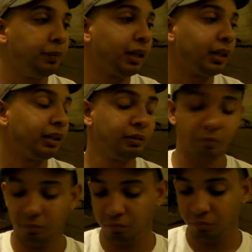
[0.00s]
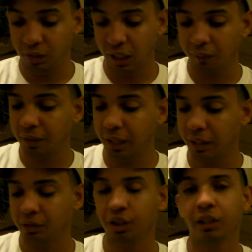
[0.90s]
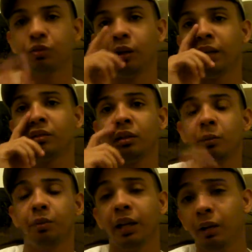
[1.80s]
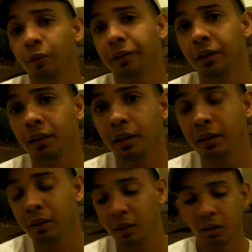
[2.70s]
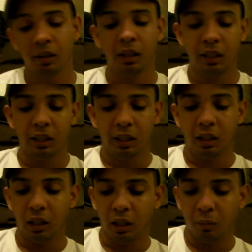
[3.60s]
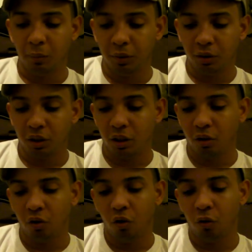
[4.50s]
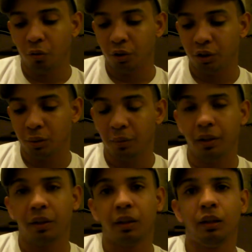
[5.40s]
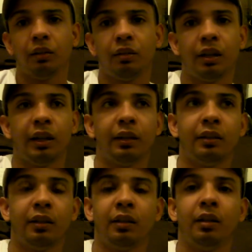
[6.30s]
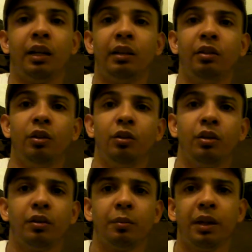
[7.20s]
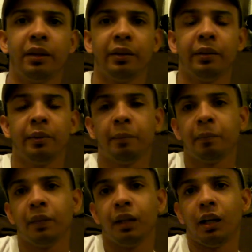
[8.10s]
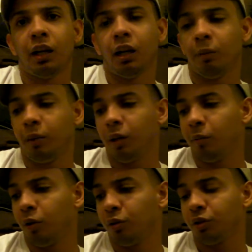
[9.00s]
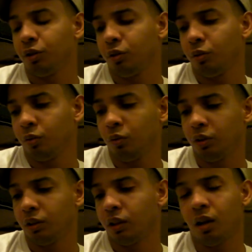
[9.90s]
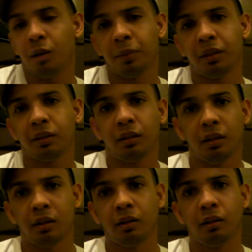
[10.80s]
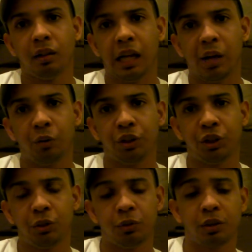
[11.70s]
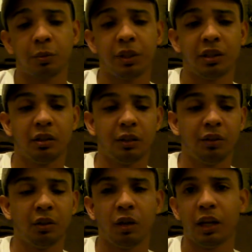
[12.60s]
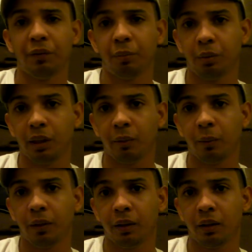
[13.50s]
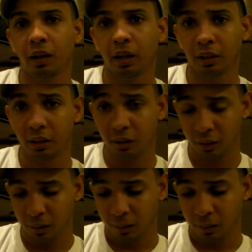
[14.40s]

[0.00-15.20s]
I haven't had a chance to actually play with it yet. I'm just going to go over some of the things that I noticed about it. I'm also going to comment on how it shoots, because even though I haven't played with it, I did